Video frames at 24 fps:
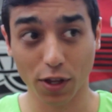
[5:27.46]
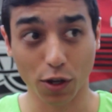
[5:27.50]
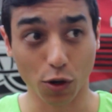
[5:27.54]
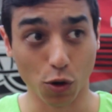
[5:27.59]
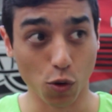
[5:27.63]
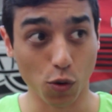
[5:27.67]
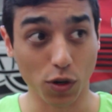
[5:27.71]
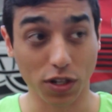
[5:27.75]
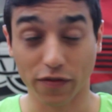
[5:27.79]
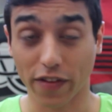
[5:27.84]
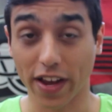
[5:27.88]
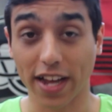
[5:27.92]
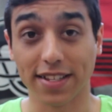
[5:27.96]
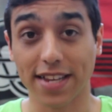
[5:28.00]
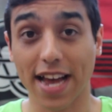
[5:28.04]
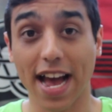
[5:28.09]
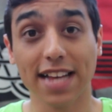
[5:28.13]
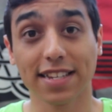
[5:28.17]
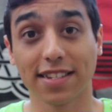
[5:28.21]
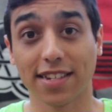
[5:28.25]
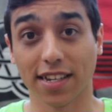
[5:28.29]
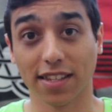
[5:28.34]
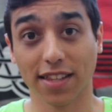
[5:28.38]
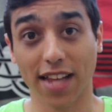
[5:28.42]
who was
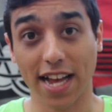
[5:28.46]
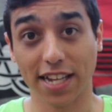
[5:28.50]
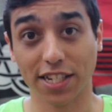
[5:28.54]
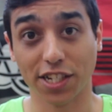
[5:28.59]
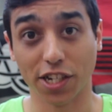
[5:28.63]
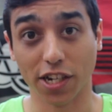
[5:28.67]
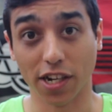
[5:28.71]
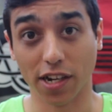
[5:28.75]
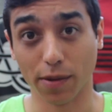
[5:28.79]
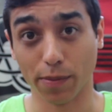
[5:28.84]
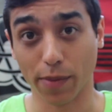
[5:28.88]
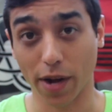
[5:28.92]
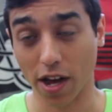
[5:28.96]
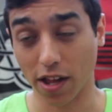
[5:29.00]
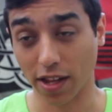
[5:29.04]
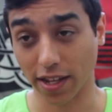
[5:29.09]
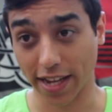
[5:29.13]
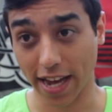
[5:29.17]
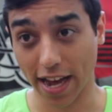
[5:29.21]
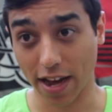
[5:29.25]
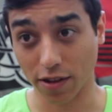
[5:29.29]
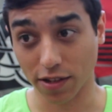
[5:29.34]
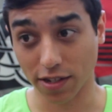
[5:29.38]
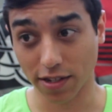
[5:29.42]
fantastic last year, by all
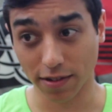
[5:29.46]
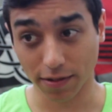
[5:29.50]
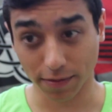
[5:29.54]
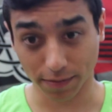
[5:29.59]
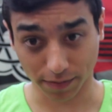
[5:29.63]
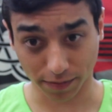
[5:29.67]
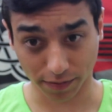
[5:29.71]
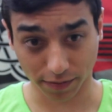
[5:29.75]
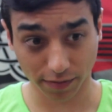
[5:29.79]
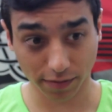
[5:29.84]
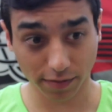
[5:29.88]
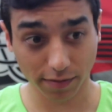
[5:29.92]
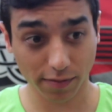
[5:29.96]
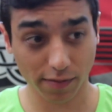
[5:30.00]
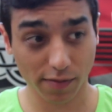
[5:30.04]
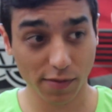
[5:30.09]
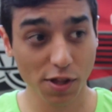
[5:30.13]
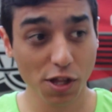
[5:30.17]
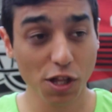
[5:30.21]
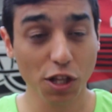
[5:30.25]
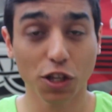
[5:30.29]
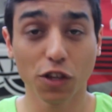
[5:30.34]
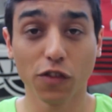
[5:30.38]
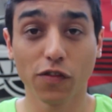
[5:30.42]
accounts.
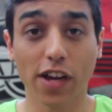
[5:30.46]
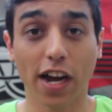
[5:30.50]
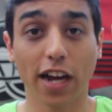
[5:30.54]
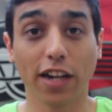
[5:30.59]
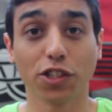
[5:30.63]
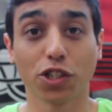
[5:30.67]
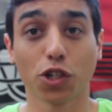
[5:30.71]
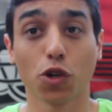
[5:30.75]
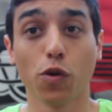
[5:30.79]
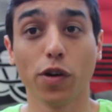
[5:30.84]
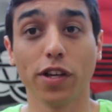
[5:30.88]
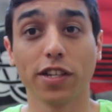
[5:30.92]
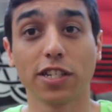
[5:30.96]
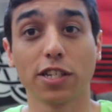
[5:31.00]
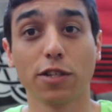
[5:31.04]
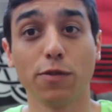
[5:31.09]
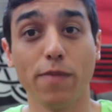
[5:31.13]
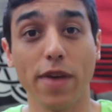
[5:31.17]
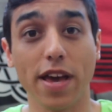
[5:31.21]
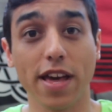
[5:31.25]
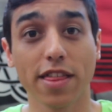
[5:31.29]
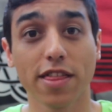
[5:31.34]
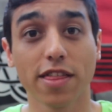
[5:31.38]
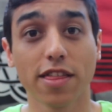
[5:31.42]
You've got Jaquiz
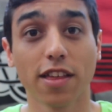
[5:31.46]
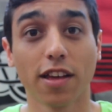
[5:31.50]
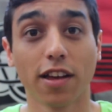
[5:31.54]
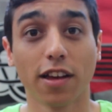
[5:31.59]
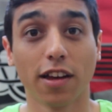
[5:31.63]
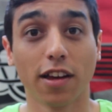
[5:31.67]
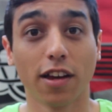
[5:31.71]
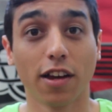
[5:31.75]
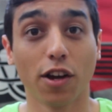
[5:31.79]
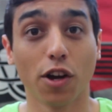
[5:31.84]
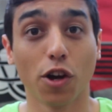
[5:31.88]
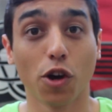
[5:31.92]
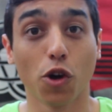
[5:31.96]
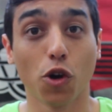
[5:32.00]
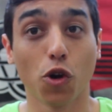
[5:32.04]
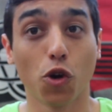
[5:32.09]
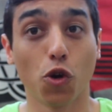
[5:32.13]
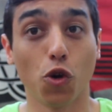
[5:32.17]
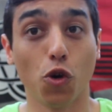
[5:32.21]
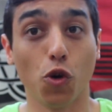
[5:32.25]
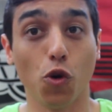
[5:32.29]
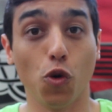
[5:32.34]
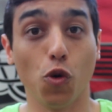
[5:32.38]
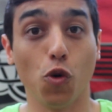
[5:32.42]
Smith,
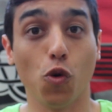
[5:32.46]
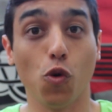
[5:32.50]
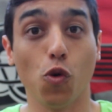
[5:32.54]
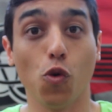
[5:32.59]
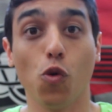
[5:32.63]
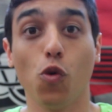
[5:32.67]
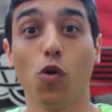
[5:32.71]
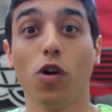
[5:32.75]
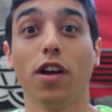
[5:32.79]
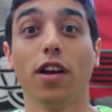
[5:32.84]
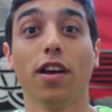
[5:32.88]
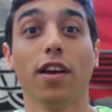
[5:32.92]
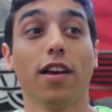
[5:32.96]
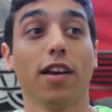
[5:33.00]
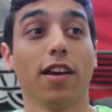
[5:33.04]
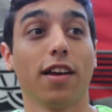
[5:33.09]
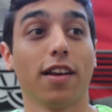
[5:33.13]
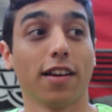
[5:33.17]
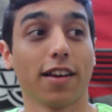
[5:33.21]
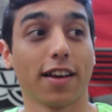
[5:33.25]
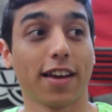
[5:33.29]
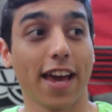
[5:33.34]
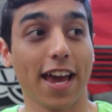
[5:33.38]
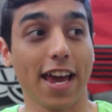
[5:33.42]
who
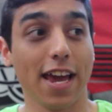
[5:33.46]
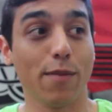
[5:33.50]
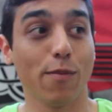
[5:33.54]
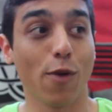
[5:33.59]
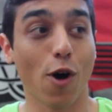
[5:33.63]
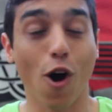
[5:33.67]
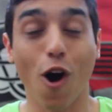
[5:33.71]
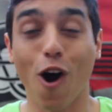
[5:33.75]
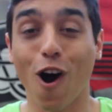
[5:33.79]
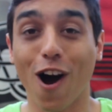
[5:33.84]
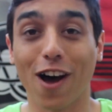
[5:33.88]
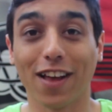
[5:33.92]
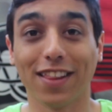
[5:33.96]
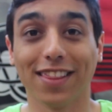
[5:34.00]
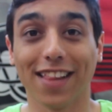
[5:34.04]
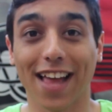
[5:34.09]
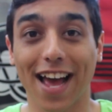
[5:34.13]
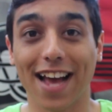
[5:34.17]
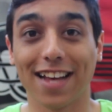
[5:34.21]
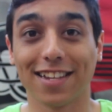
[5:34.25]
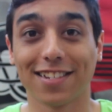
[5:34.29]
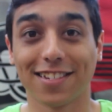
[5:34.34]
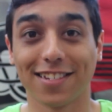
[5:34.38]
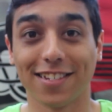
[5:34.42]
came on
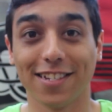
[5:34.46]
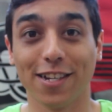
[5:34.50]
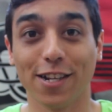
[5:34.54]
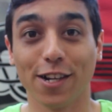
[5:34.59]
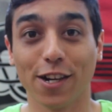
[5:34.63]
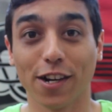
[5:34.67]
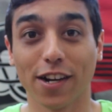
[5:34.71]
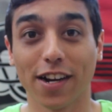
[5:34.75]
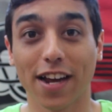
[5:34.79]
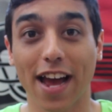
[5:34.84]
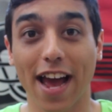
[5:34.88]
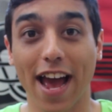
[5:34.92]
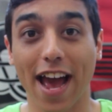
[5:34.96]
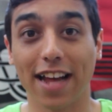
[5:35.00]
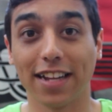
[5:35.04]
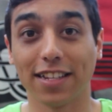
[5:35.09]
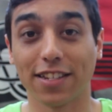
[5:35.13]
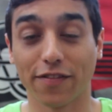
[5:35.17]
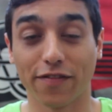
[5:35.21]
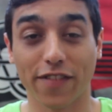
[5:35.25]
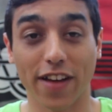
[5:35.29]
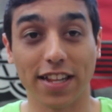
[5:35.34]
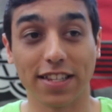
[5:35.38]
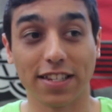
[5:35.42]
last year
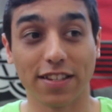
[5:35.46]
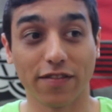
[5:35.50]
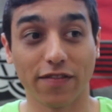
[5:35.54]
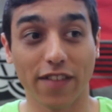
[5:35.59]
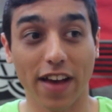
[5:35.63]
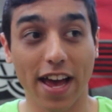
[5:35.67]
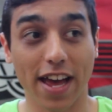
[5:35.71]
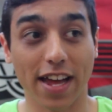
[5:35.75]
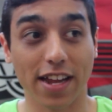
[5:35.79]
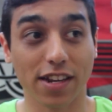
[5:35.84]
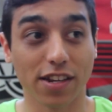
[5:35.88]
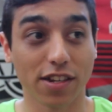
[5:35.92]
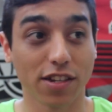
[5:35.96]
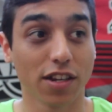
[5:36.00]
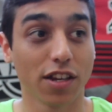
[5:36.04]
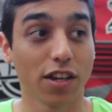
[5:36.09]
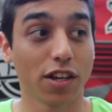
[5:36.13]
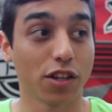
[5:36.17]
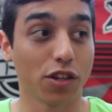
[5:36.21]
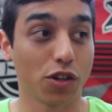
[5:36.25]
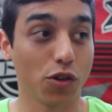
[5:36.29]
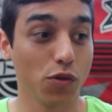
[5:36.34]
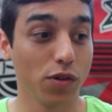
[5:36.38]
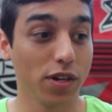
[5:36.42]
at defensive end.
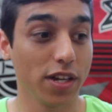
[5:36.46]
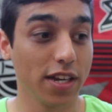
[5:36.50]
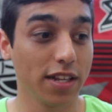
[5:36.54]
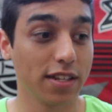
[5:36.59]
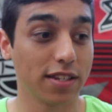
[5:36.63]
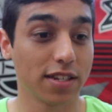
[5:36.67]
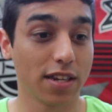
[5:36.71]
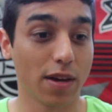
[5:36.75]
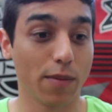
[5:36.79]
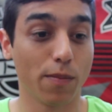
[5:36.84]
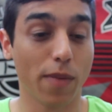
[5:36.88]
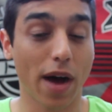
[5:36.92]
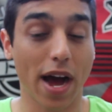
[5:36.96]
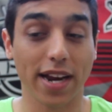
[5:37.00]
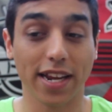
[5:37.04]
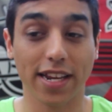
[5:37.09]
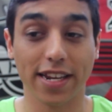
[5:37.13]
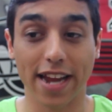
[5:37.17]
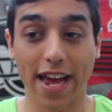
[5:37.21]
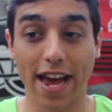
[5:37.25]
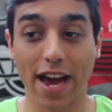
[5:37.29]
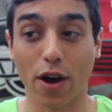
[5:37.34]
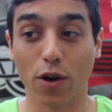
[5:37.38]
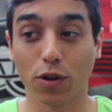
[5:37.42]
You need somebody
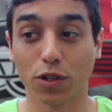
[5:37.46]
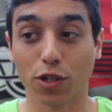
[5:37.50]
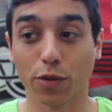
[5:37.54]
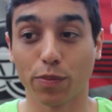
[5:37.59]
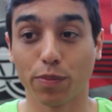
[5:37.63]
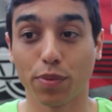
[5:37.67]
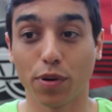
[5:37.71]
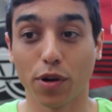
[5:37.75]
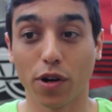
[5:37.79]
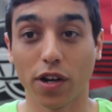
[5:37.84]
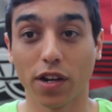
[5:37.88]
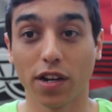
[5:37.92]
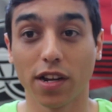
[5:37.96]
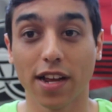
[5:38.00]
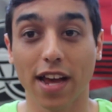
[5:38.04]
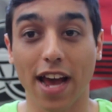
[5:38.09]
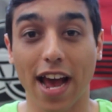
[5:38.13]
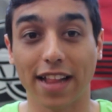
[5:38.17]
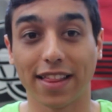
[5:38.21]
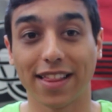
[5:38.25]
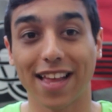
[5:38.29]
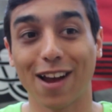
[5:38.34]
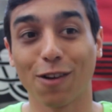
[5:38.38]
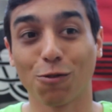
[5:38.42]
now to put
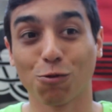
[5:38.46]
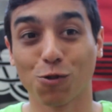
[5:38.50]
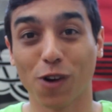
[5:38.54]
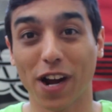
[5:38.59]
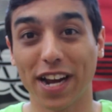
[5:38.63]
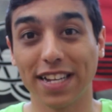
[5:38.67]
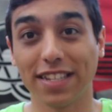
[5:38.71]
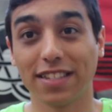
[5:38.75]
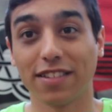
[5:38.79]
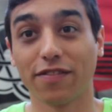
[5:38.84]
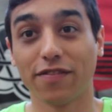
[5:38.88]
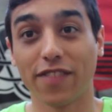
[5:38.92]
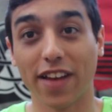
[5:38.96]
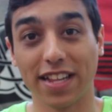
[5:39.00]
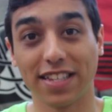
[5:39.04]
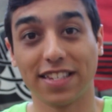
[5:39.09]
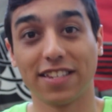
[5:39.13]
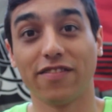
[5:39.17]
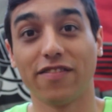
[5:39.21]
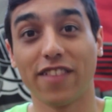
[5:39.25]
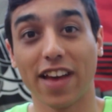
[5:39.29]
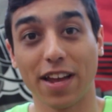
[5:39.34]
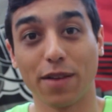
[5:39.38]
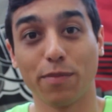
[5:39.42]
at that right
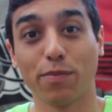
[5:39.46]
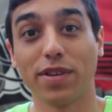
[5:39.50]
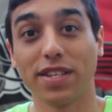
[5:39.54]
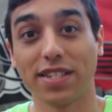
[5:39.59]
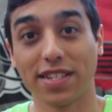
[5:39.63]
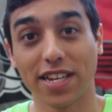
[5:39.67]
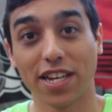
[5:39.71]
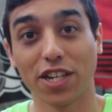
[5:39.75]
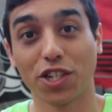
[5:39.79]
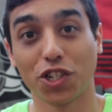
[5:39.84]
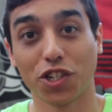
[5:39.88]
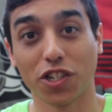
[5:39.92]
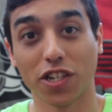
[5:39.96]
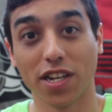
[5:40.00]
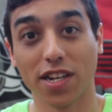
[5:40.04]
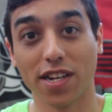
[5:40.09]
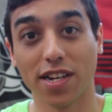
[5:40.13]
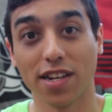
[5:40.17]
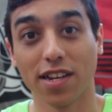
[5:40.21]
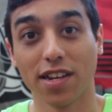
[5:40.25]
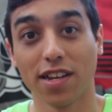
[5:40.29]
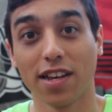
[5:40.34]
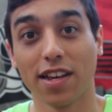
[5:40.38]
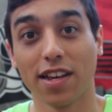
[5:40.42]
defensive end position